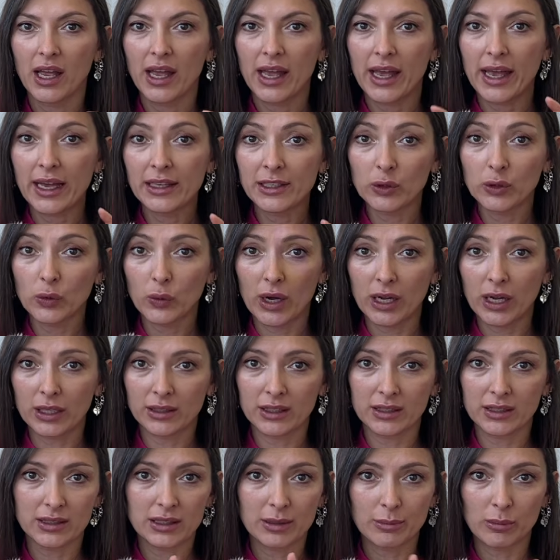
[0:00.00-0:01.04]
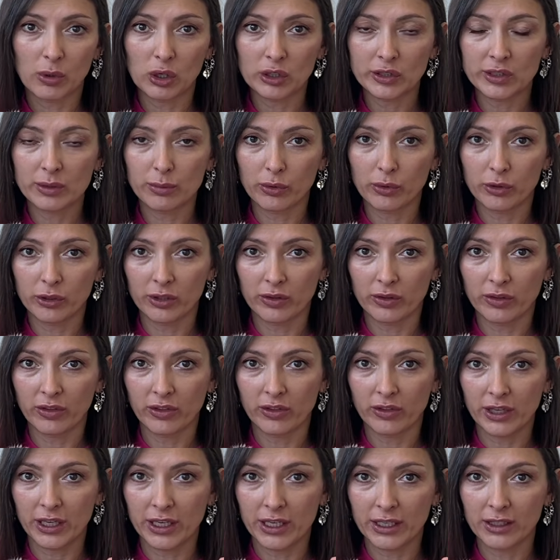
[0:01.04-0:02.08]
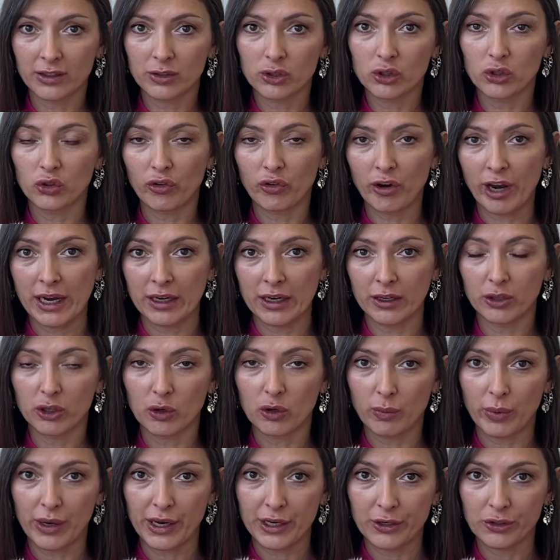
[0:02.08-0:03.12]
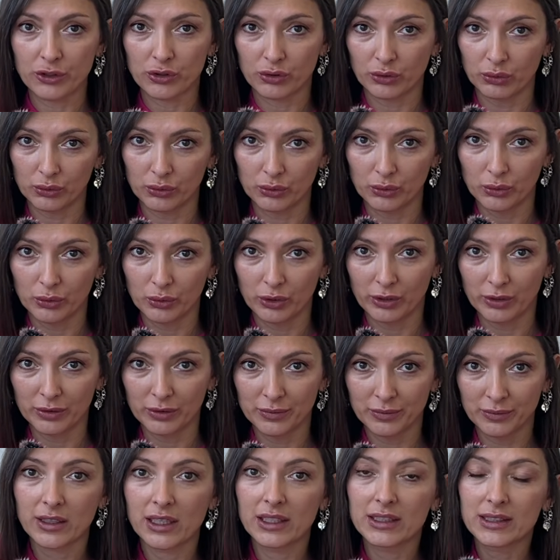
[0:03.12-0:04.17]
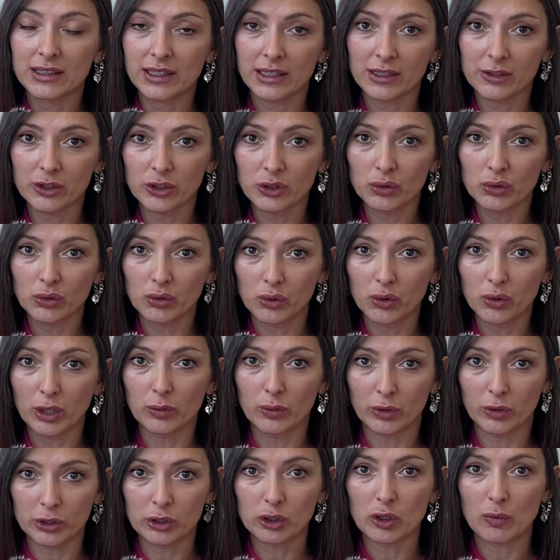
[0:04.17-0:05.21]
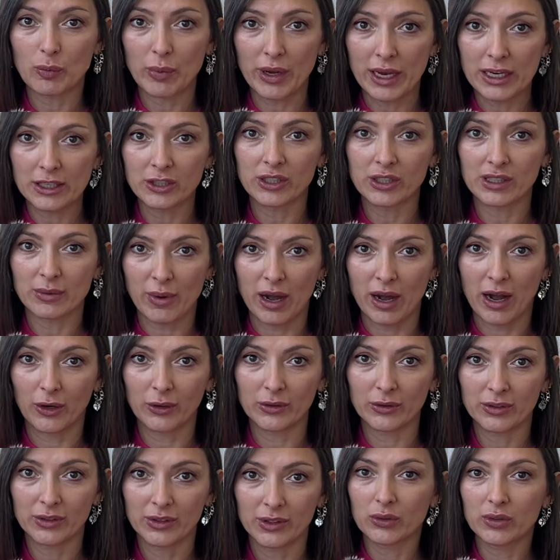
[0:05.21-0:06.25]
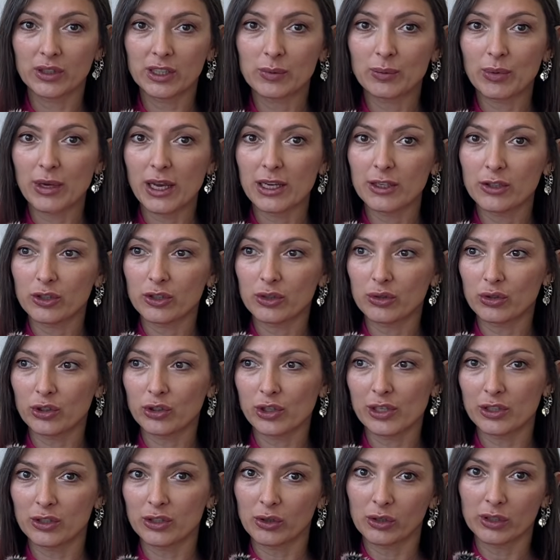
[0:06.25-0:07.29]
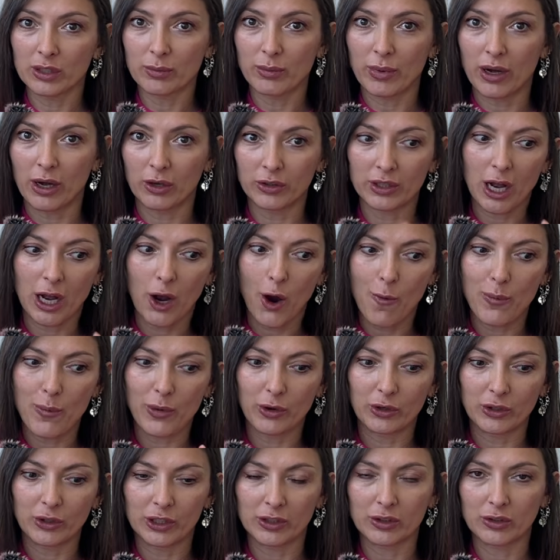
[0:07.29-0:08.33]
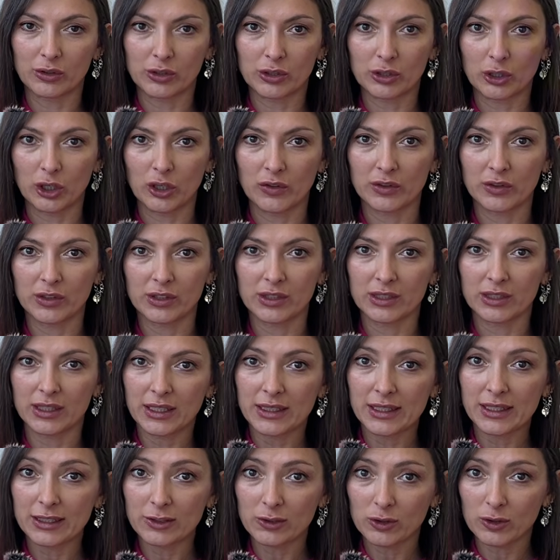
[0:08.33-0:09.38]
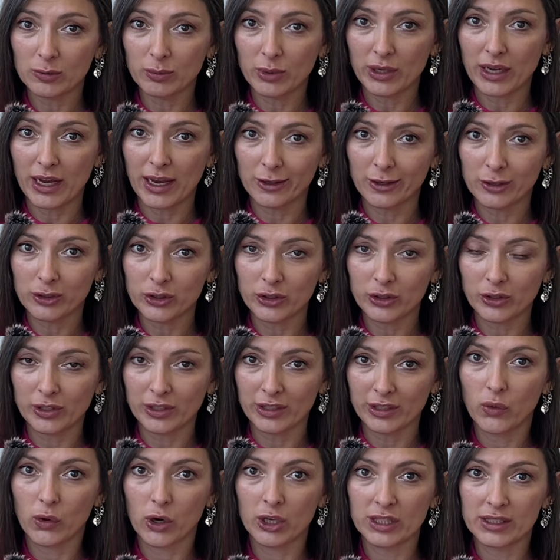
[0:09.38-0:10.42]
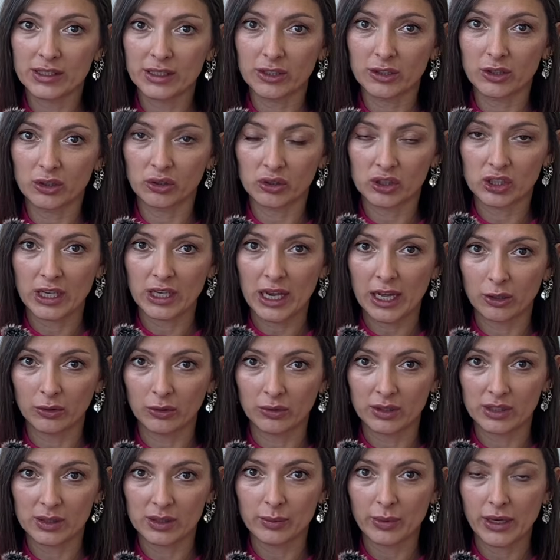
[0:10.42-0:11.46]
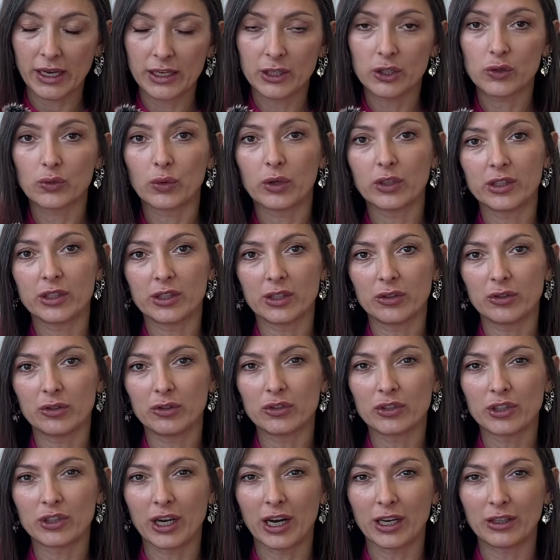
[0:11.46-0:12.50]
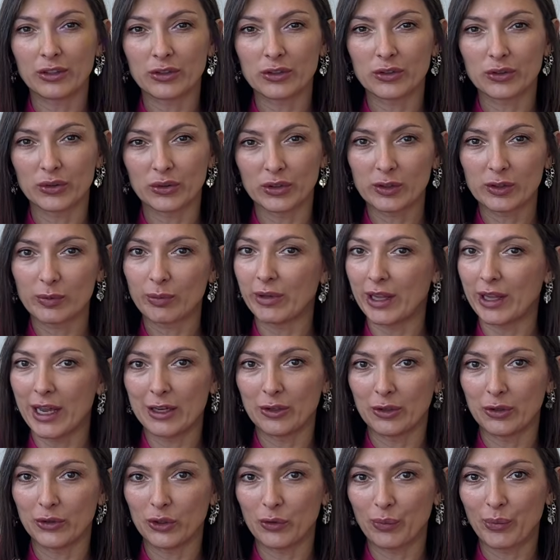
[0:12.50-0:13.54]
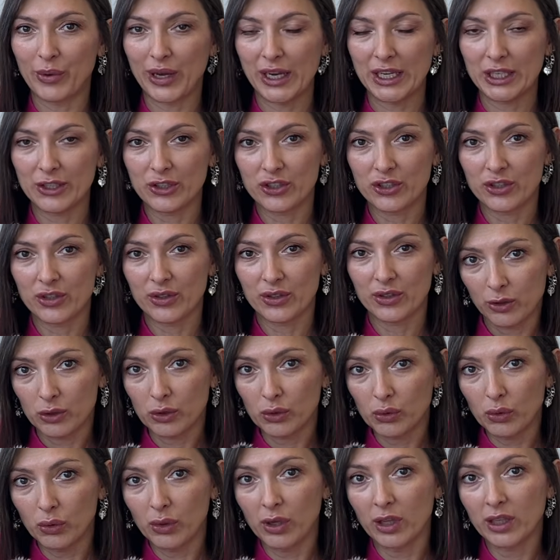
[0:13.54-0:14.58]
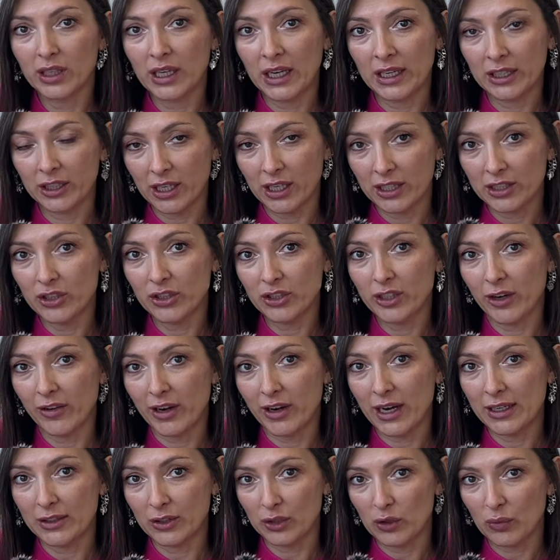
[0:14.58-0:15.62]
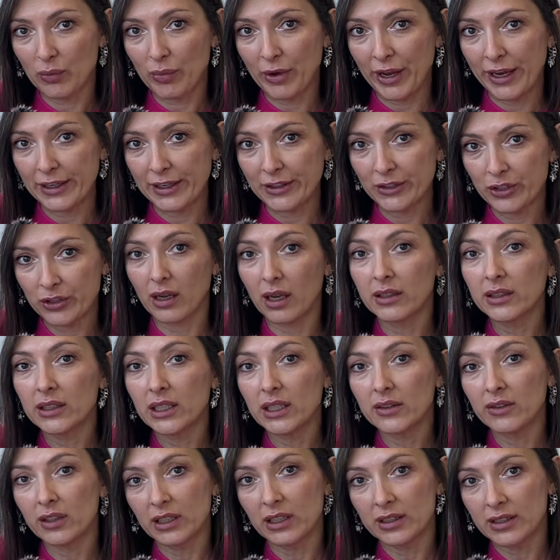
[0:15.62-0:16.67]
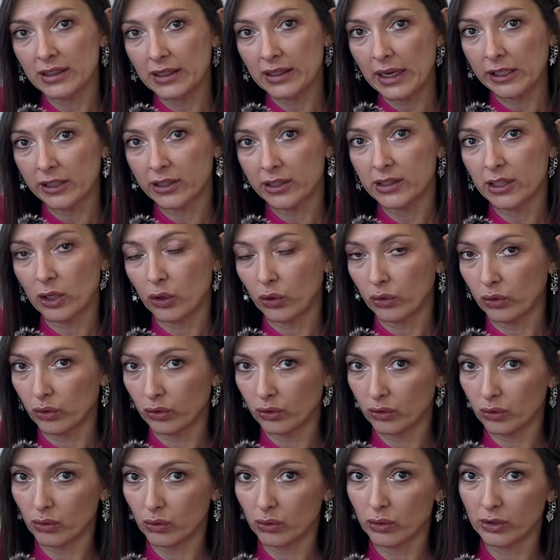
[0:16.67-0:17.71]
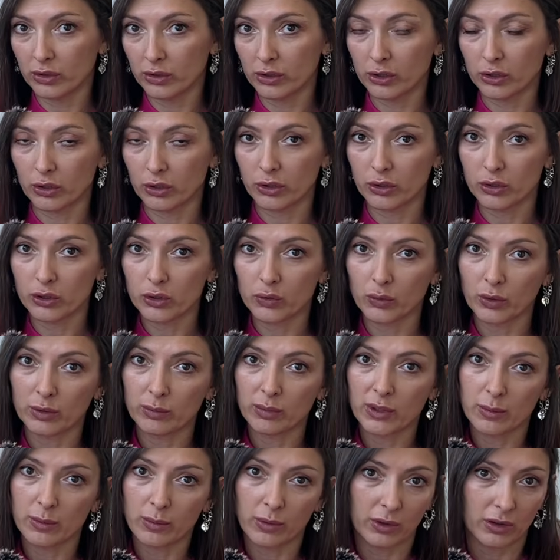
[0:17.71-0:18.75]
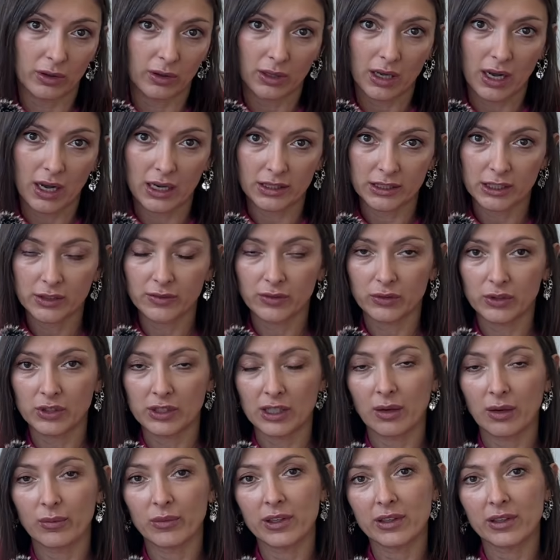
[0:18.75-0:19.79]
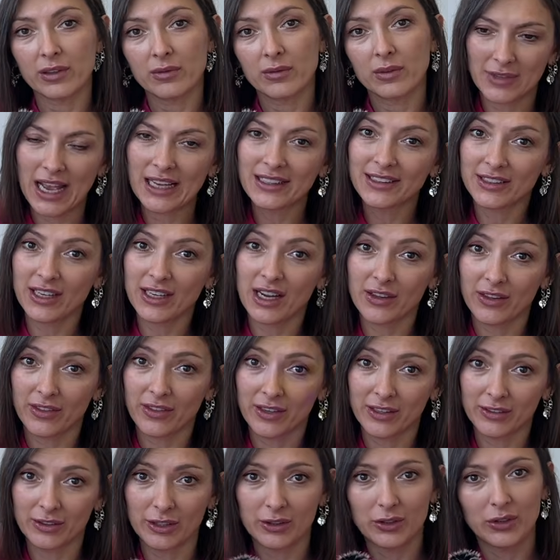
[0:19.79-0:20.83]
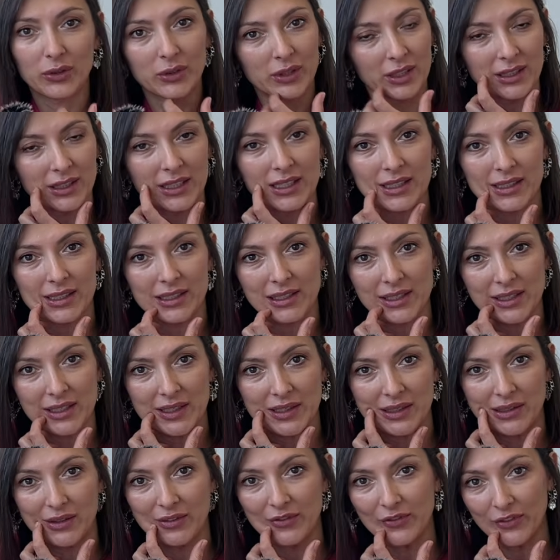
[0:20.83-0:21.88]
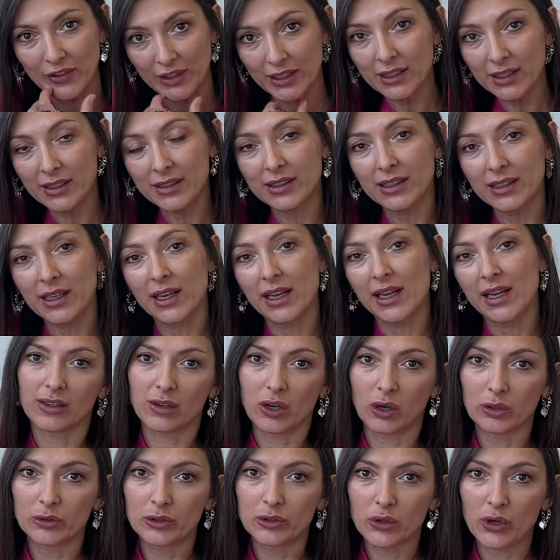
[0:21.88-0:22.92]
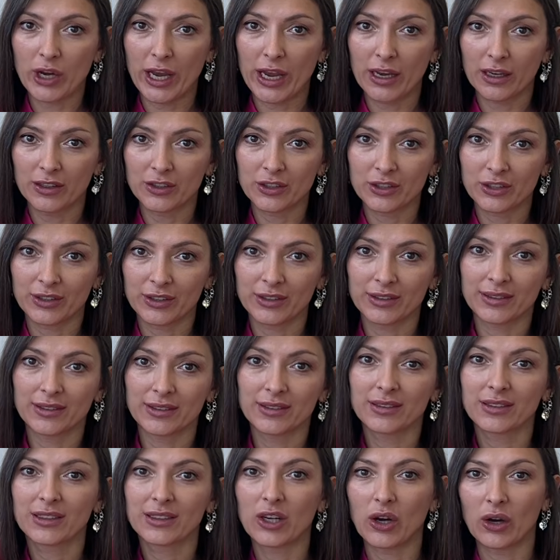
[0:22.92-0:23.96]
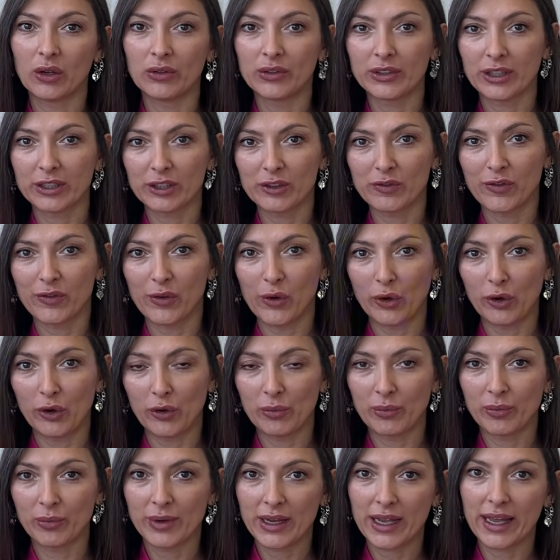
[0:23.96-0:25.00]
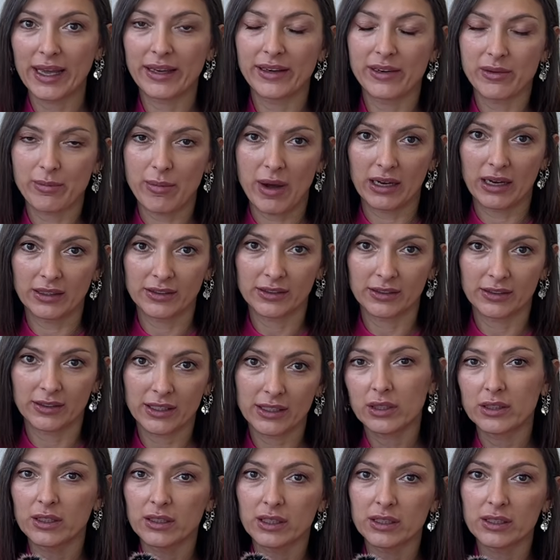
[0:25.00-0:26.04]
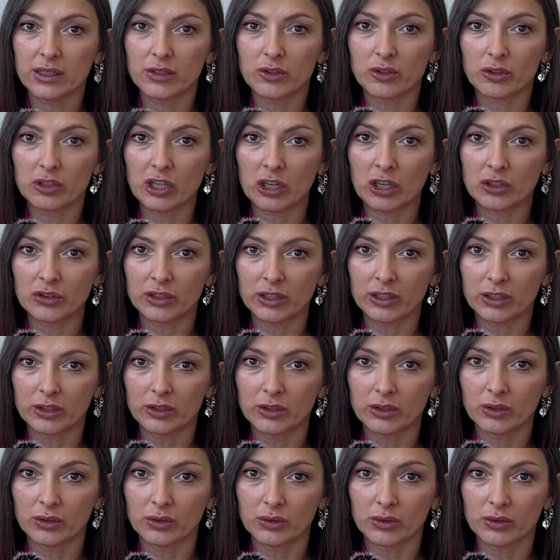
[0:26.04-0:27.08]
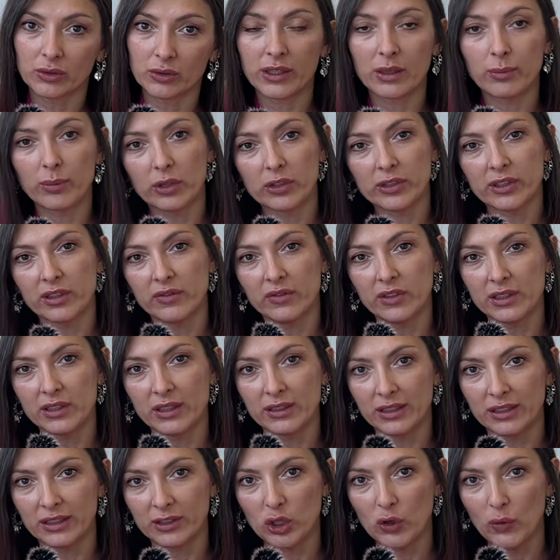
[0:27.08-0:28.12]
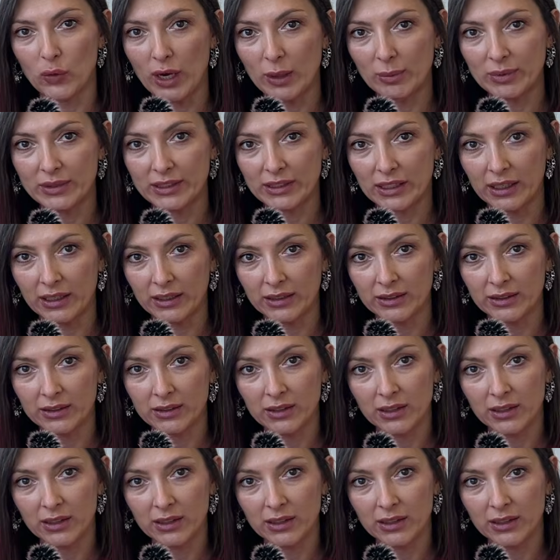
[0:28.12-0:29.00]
Heading 1 is the most important thing to rank your page on Google. It tells to Google what your page is about. This page usually is not about our product or services. It needs to be actually what is it you sell on this page, what is it you're trying to explain on your page. So Google can categorize your page and give it as an answer on Google search when people ask for something. And another thing that you can easily fix, the call to action, contact form, and the button. Is it easy to contact you when a person visited your website?